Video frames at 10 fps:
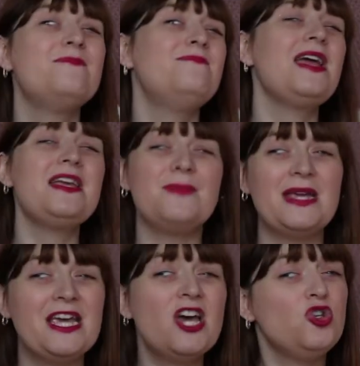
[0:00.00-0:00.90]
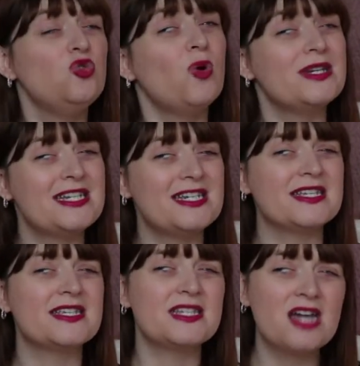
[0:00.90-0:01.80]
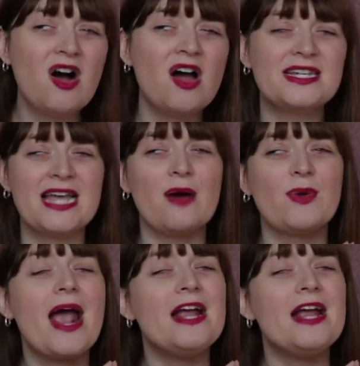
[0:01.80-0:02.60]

maybe you wanted to start down